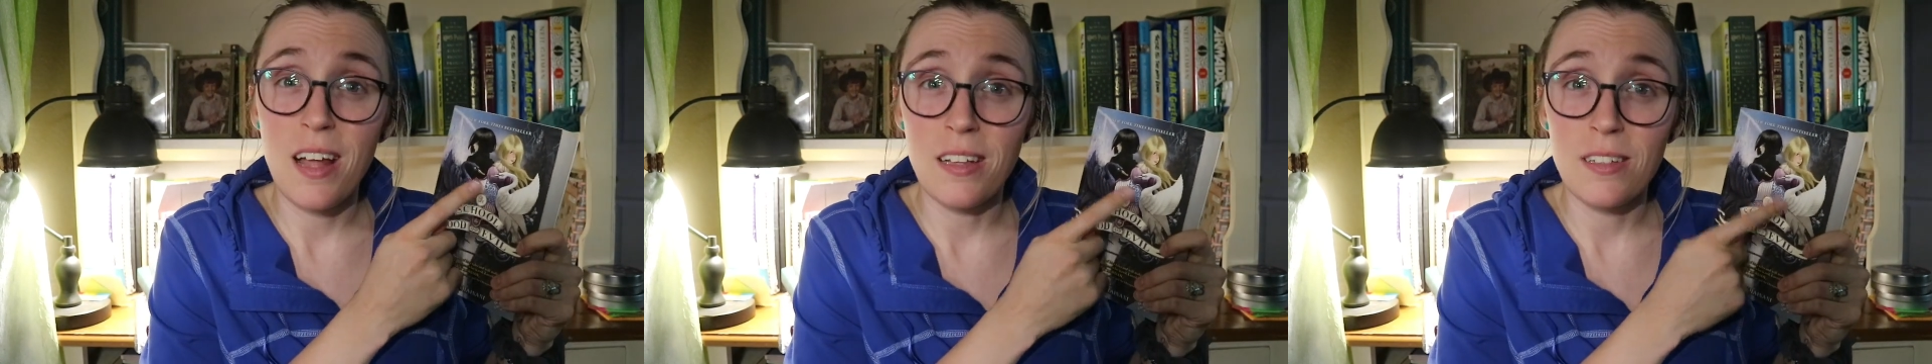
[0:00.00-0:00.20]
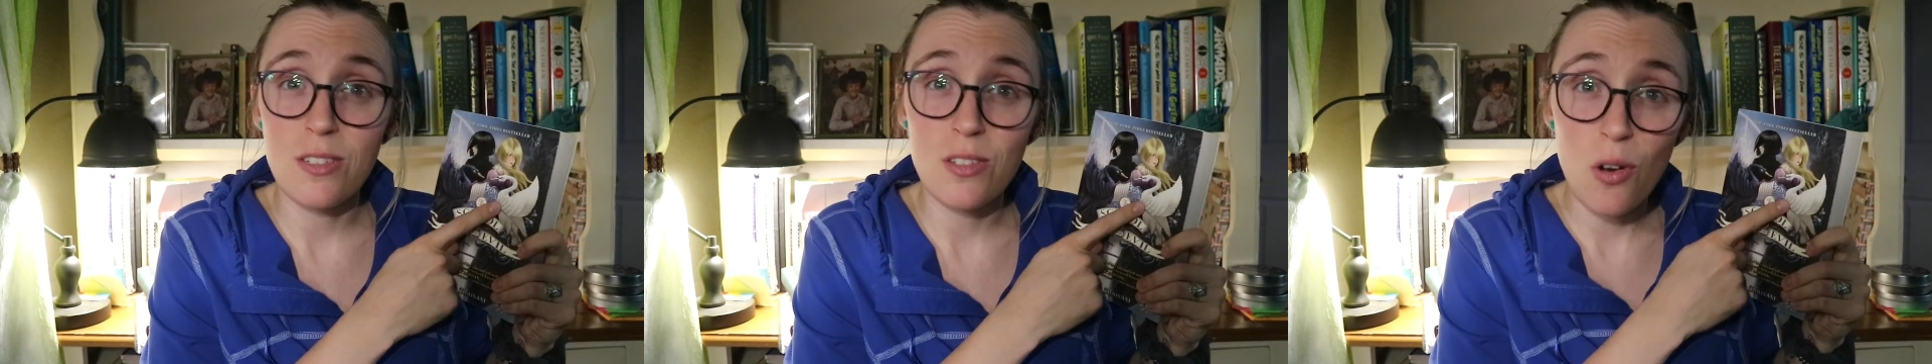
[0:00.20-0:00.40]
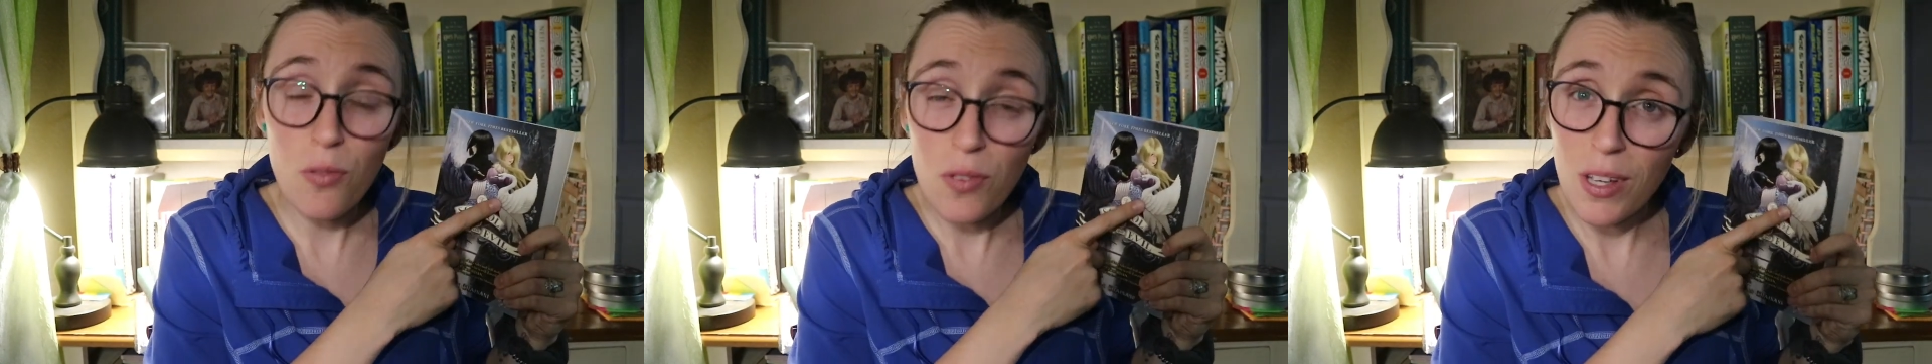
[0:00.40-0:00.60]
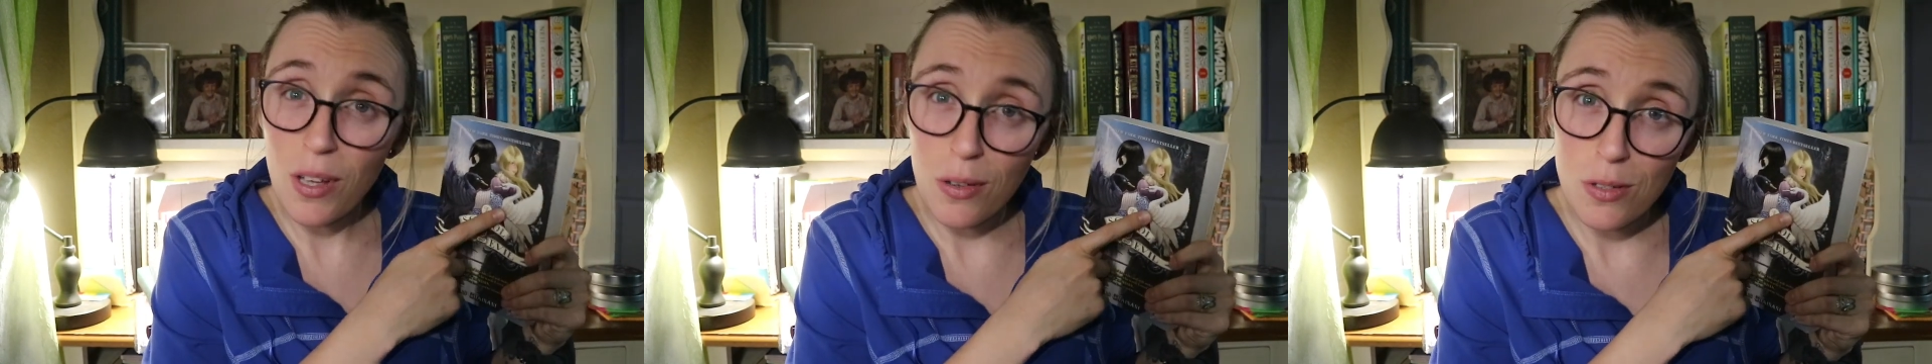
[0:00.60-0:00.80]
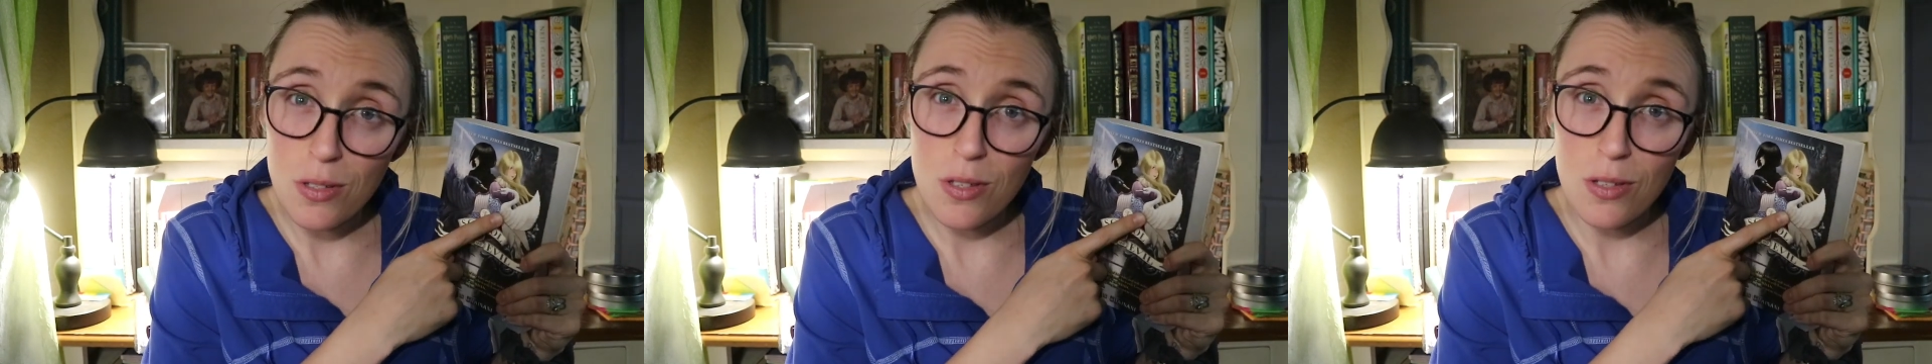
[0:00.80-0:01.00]
and Sophie
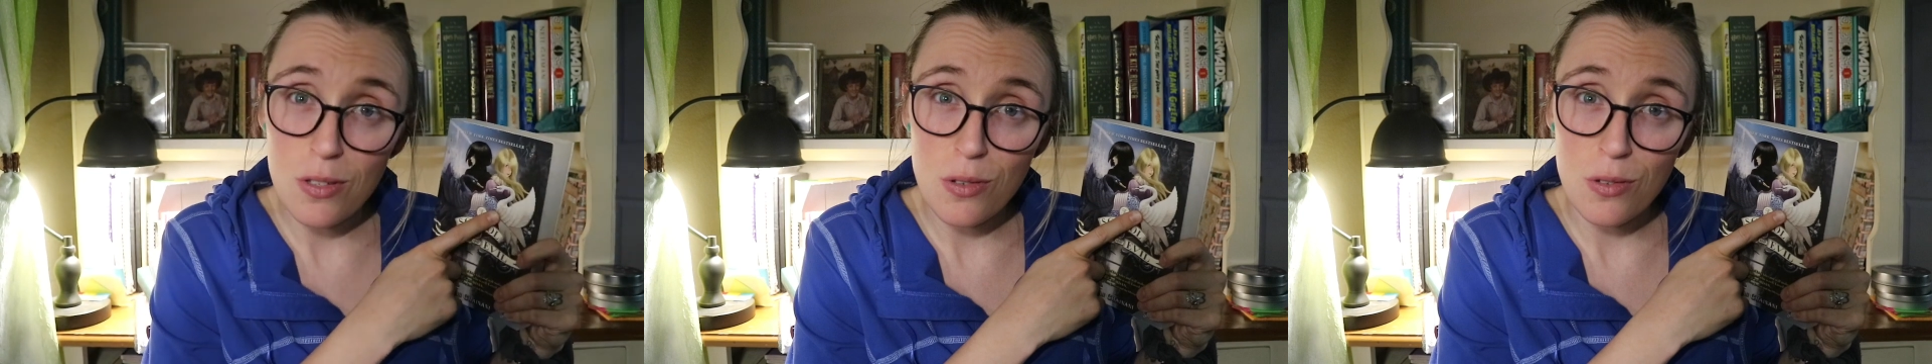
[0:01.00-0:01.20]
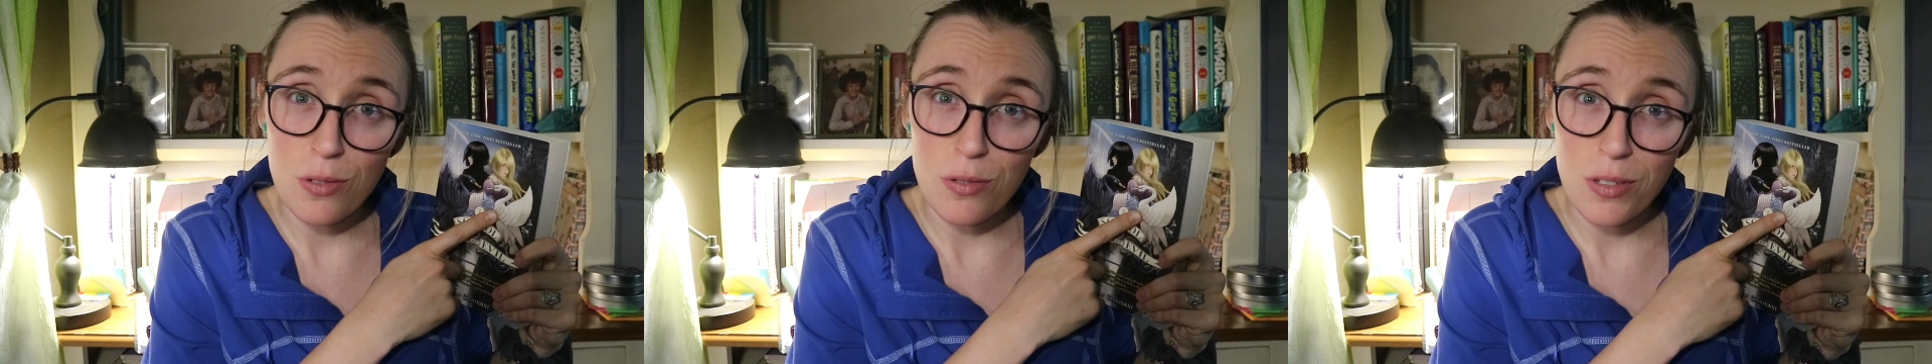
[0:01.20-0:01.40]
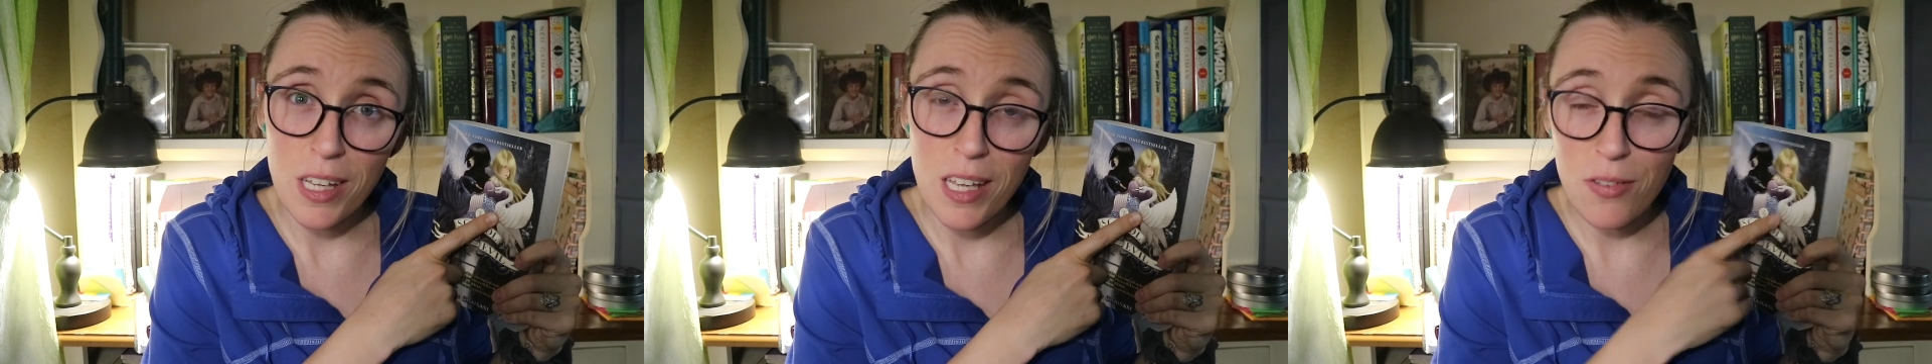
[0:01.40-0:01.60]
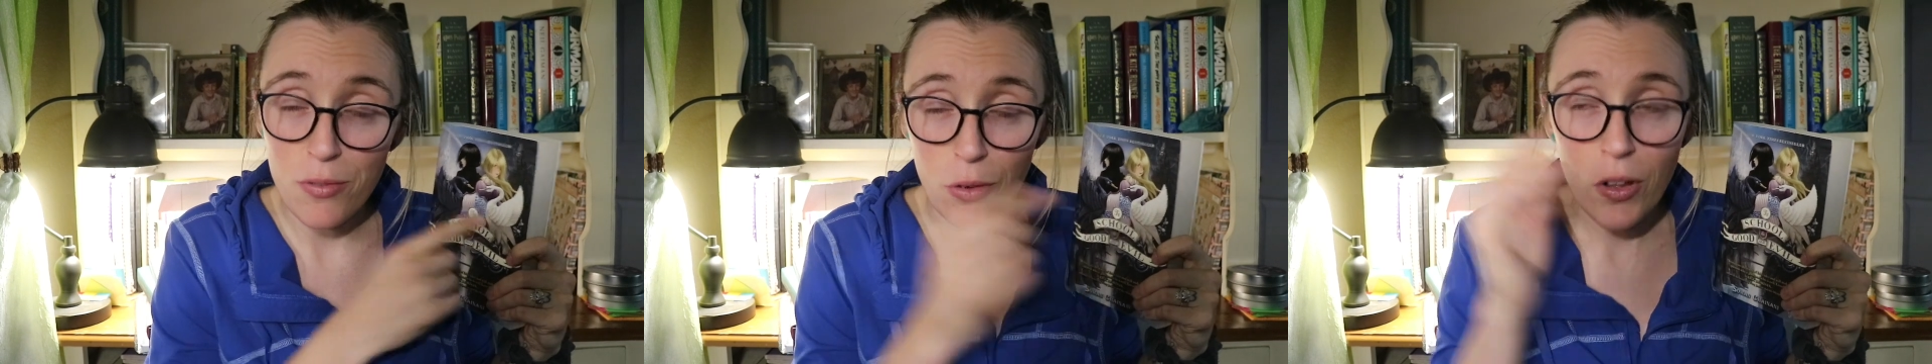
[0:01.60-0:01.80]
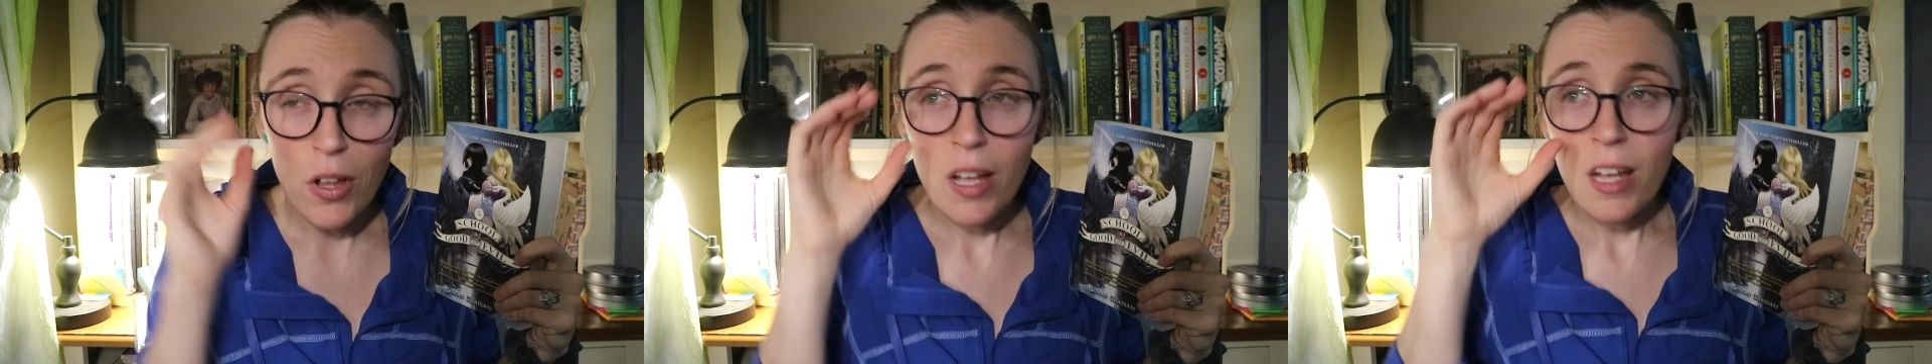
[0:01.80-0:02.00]
goes to the School for
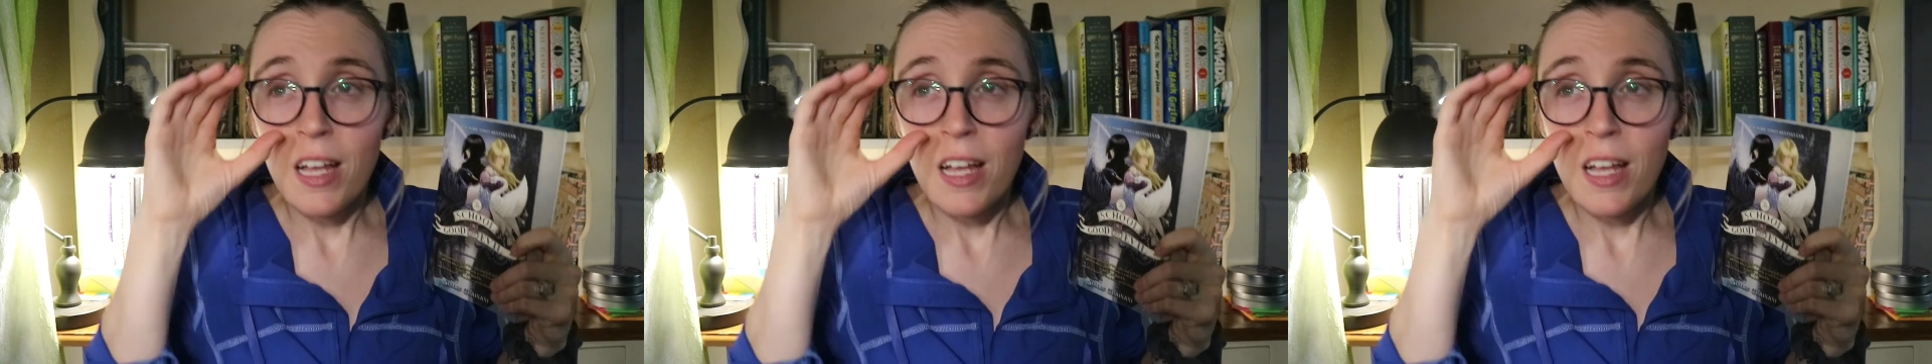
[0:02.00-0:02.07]
Evil,